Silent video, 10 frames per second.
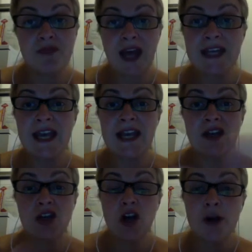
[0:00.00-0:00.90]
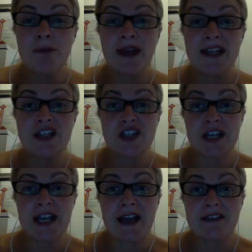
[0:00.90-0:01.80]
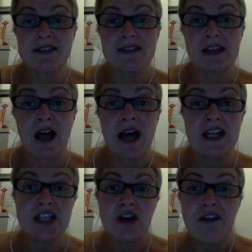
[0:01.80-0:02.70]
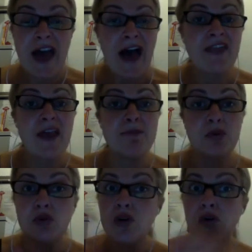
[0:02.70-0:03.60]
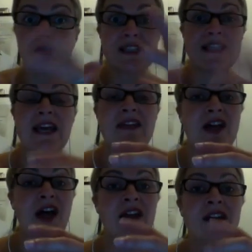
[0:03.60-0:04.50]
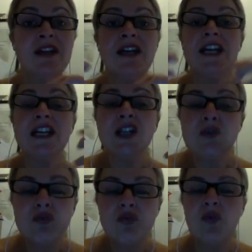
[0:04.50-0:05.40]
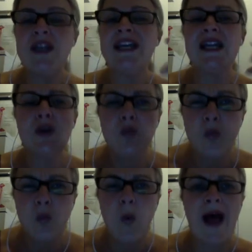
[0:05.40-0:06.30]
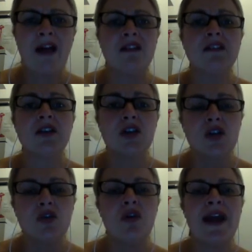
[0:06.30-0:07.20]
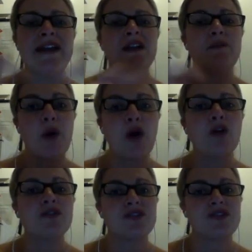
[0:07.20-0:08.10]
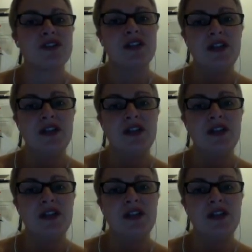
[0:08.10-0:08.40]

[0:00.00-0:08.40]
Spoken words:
again, go back and check out the slides of how they put it all together in a really well curated post.